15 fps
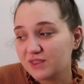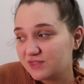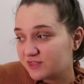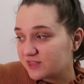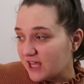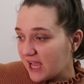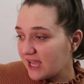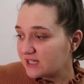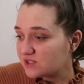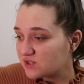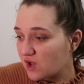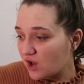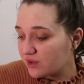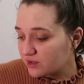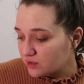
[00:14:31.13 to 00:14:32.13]
that's
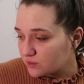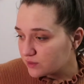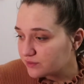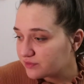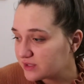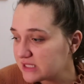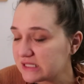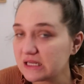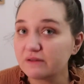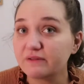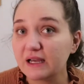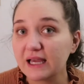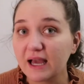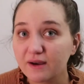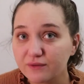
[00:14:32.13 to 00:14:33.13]
all the gluten-free stuff
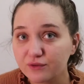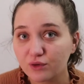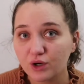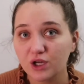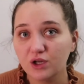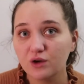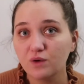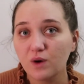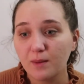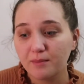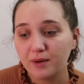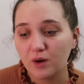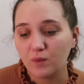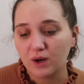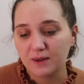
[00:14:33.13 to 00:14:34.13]
I have for you.
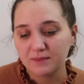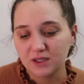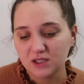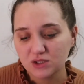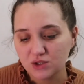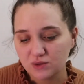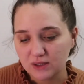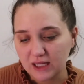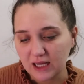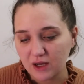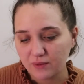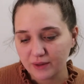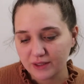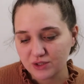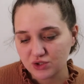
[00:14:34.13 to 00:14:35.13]
But what I'm going to do
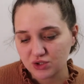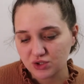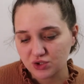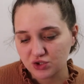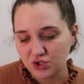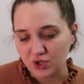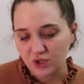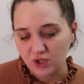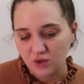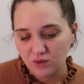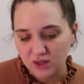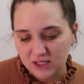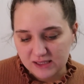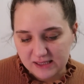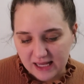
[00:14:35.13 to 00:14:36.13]
now is just show you
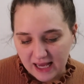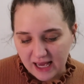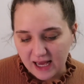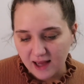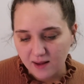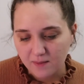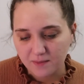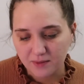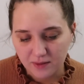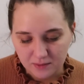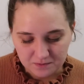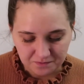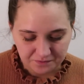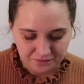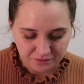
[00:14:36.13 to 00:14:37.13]
this app.
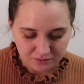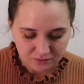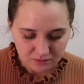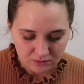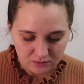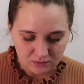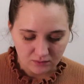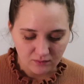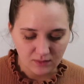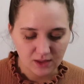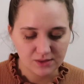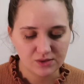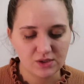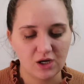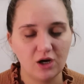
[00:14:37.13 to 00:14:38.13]

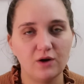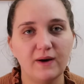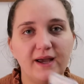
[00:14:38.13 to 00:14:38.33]
So I